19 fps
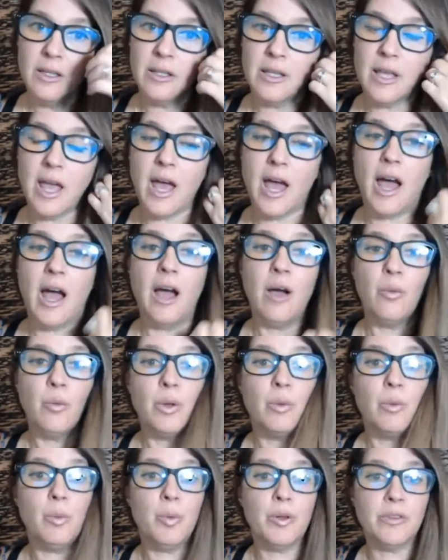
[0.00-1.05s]
Yeah,
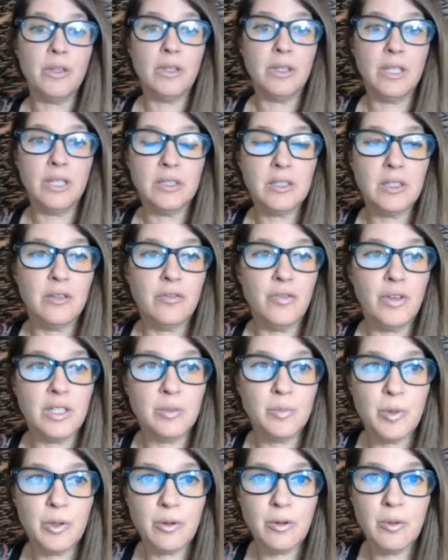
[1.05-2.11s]
we will put the link to the
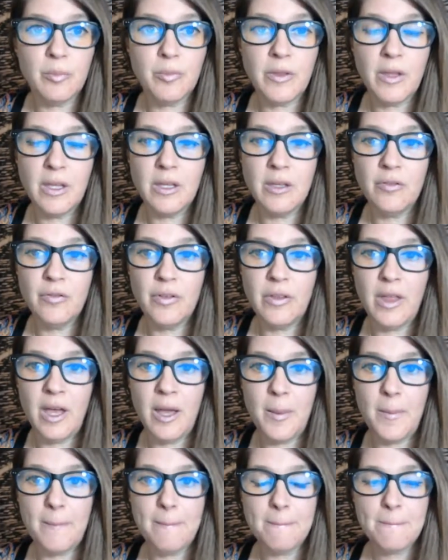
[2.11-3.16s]
Facebook group. Thank you for
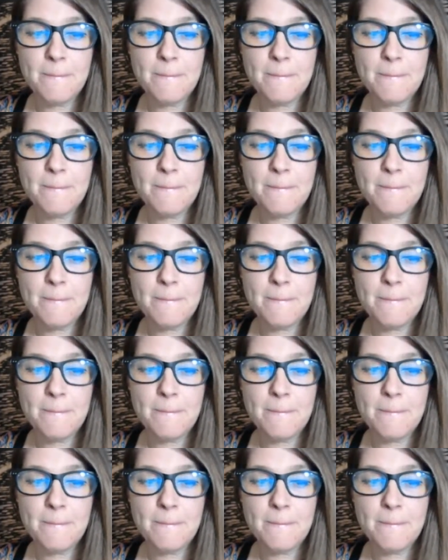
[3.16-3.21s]
that.